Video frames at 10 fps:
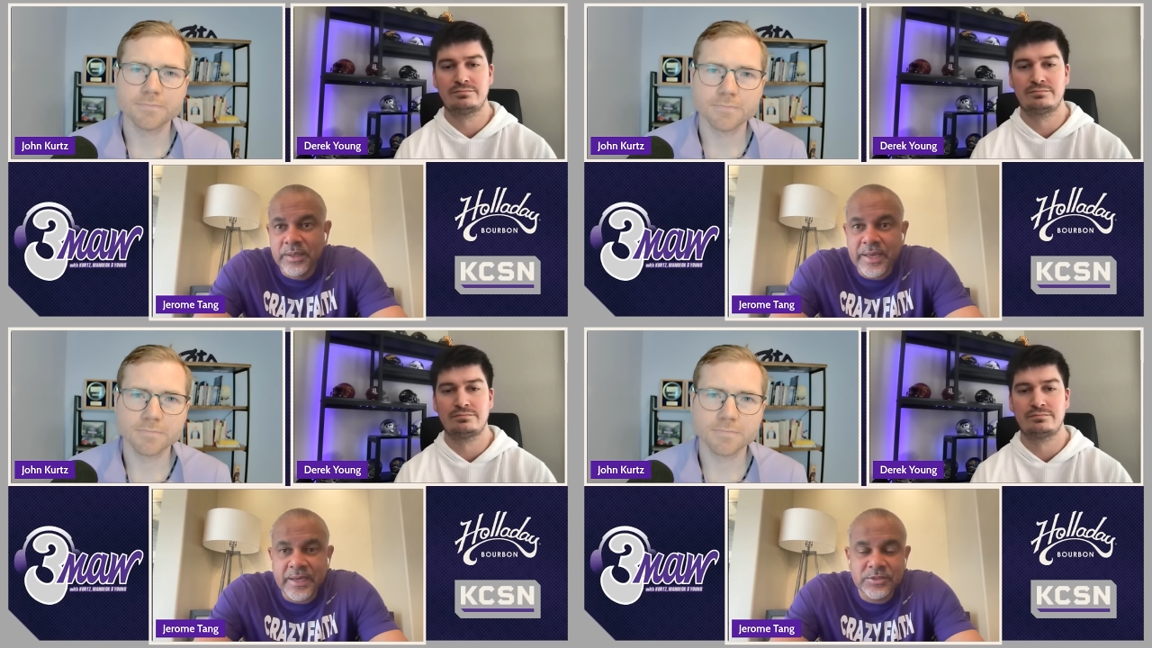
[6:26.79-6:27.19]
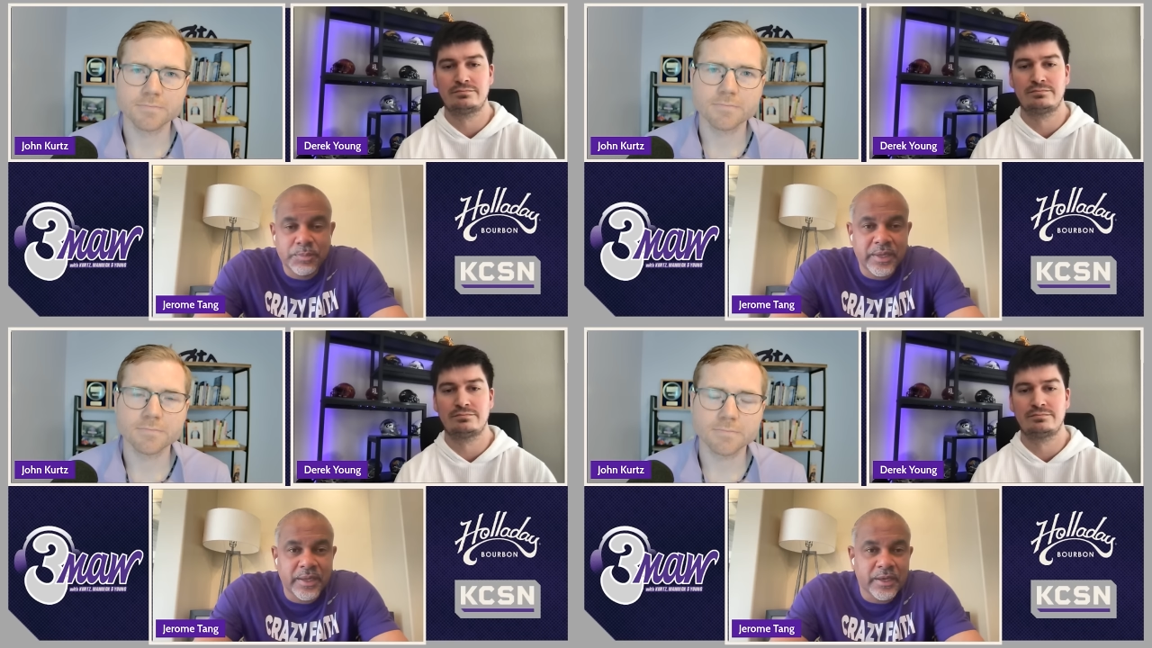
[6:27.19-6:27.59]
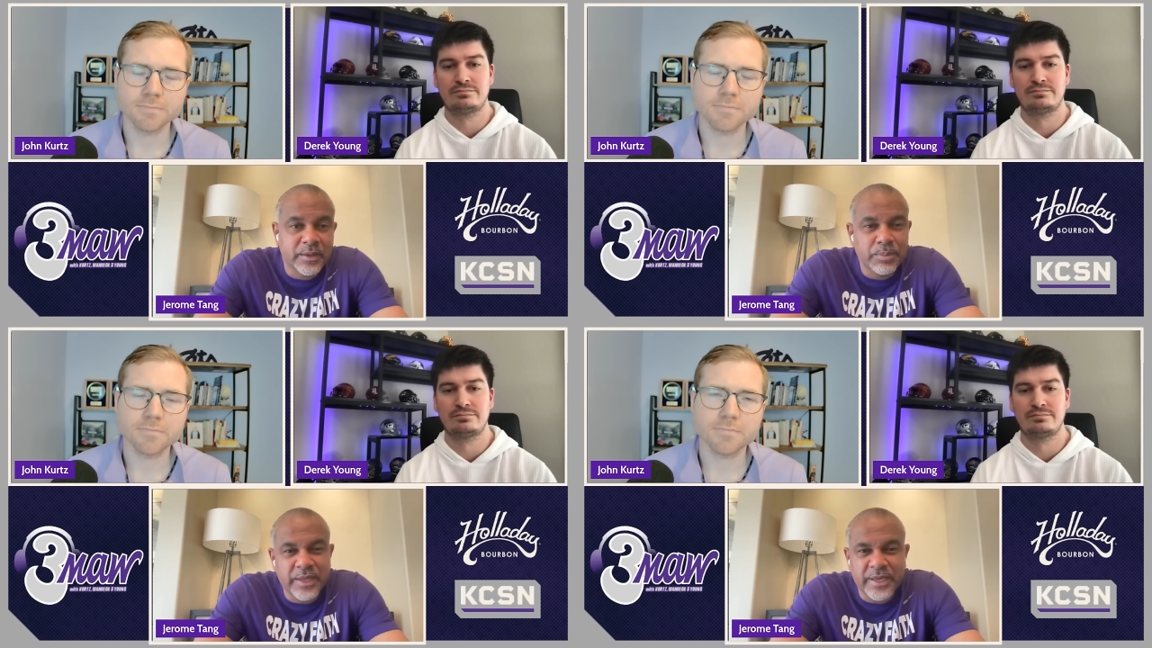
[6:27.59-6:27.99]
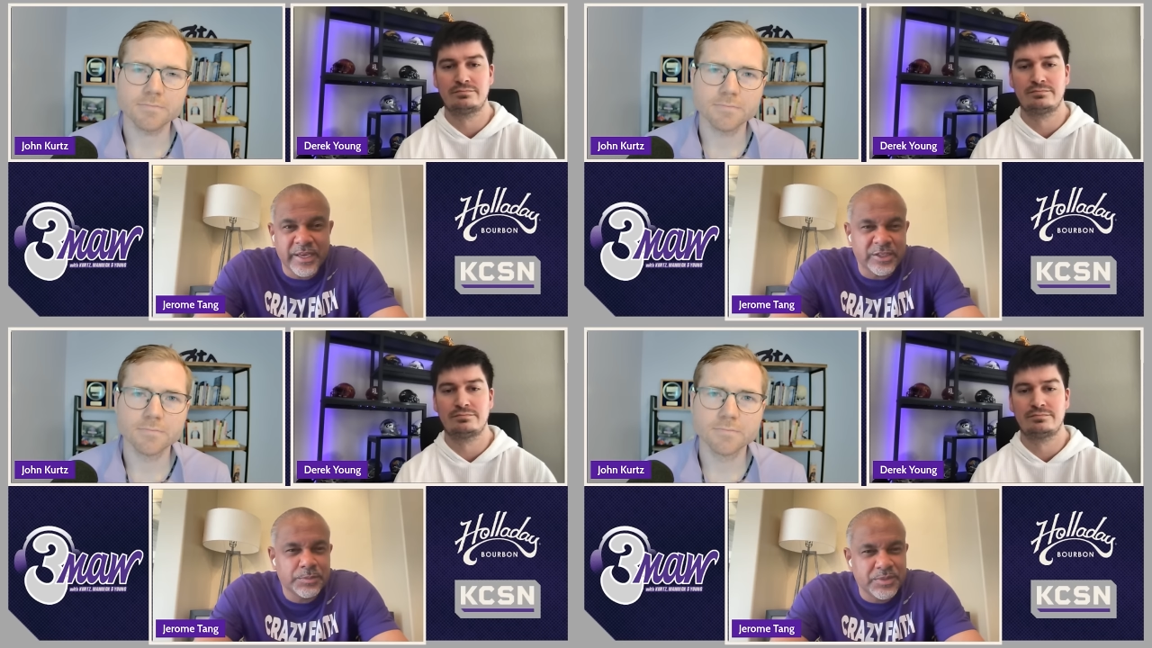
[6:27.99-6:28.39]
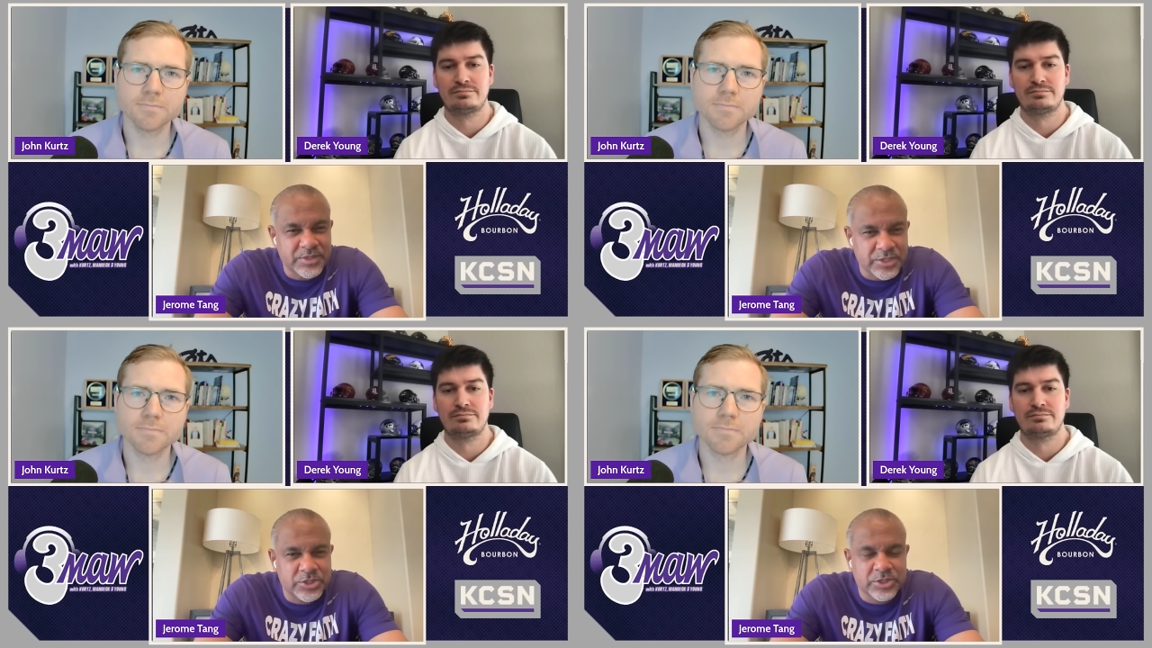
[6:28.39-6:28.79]
Speaker 1: guys play can play each
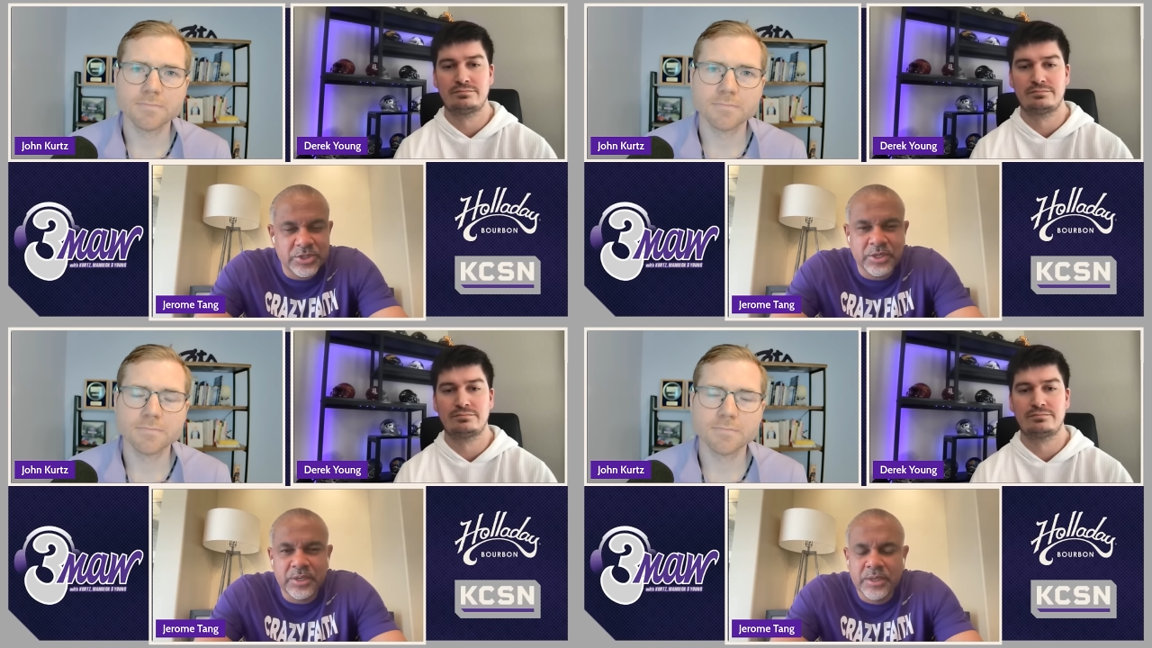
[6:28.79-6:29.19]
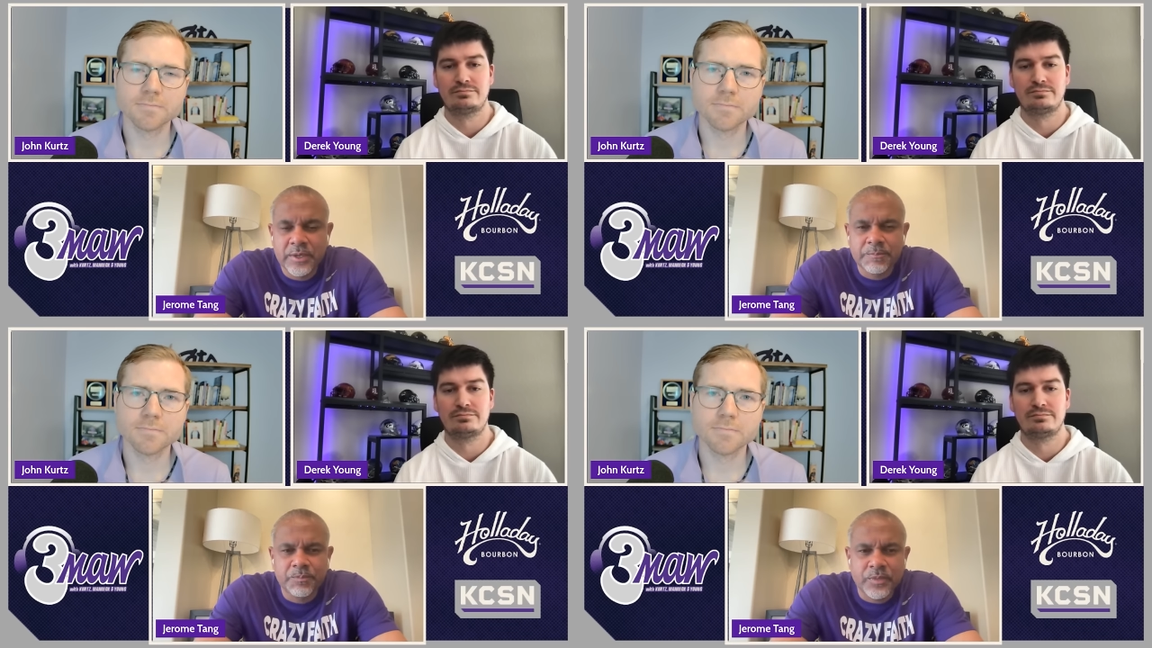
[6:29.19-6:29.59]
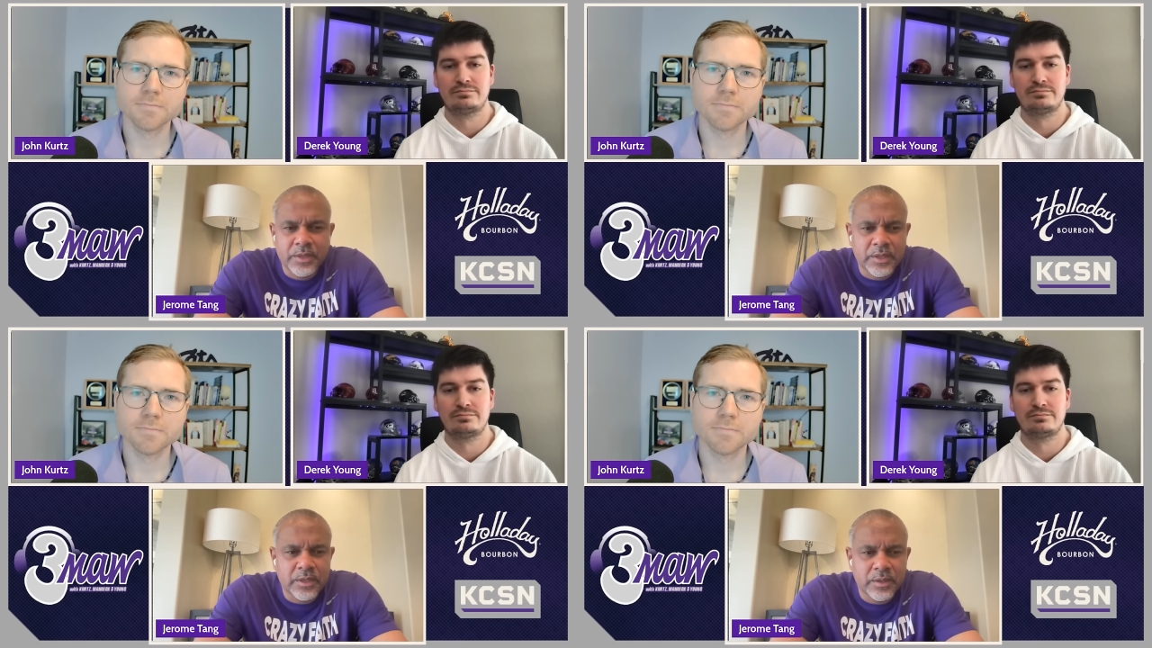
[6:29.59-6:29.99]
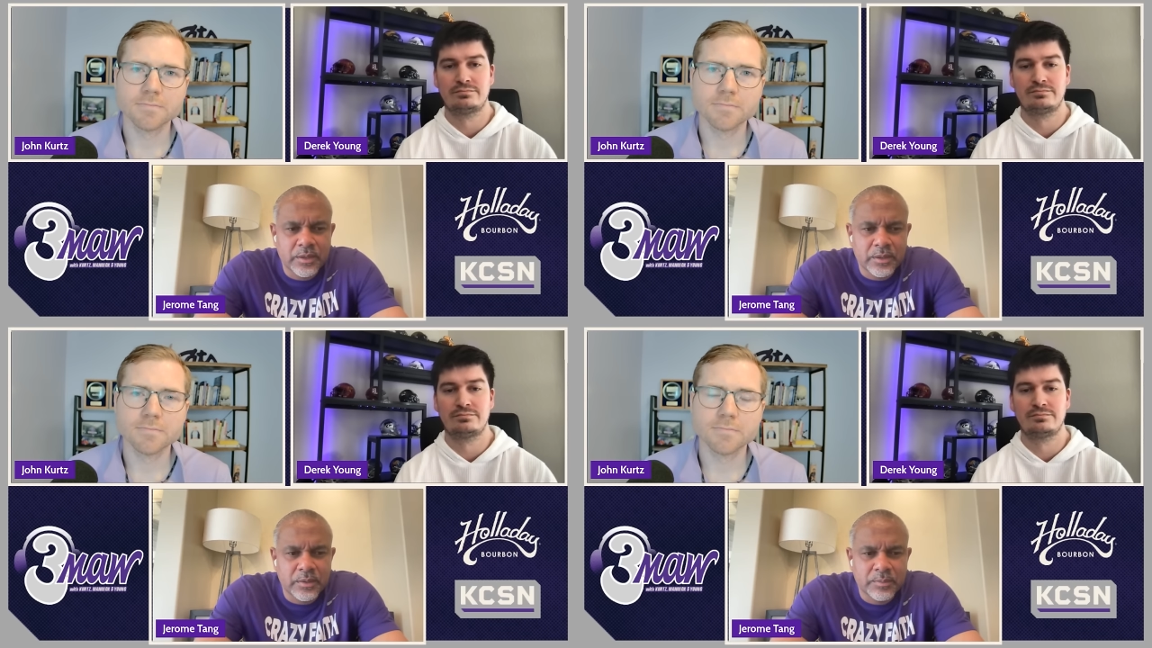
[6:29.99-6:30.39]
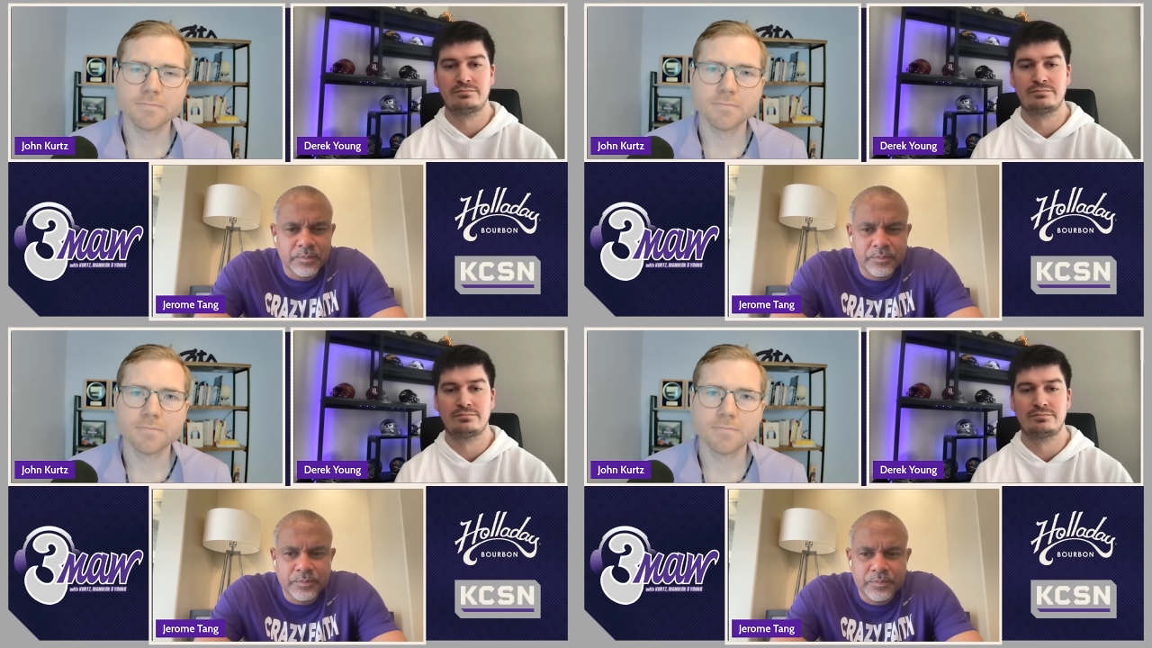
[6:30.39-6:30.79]
position, and then
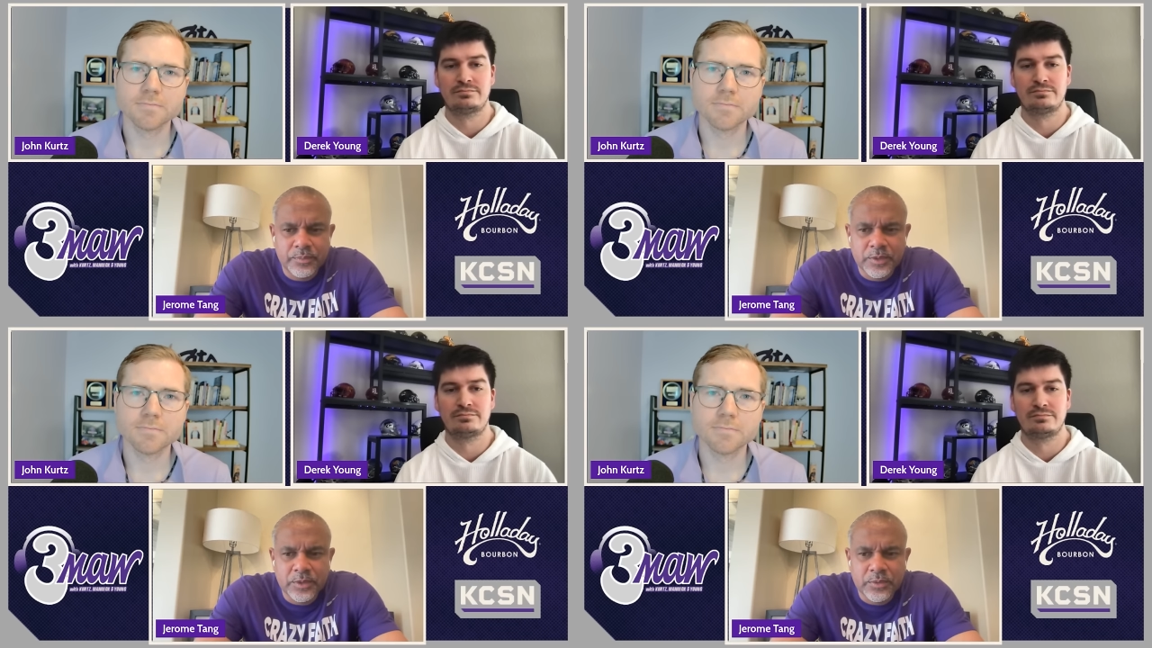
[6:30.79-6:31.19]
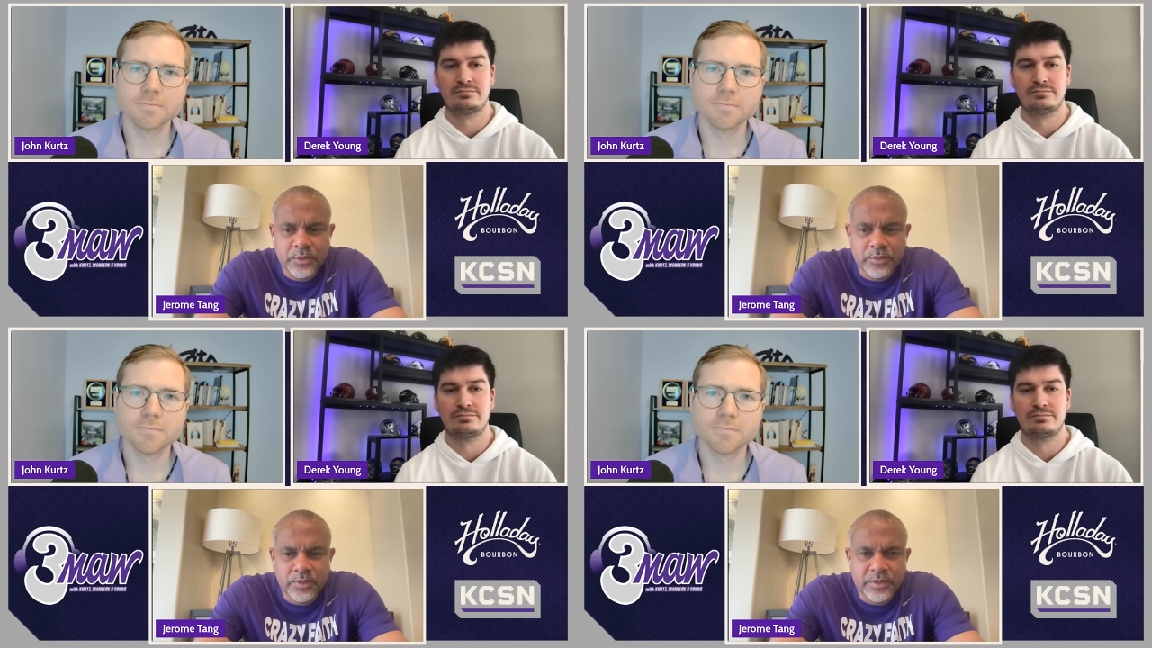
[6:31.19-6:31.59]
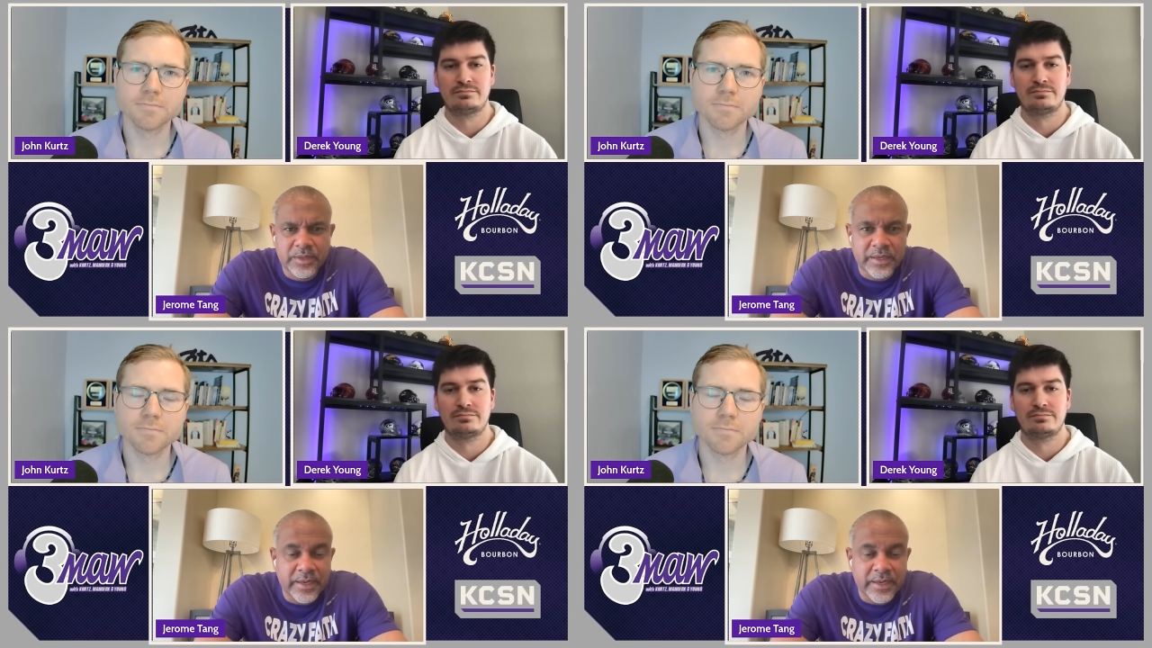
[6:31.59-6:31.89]
um you know with, with the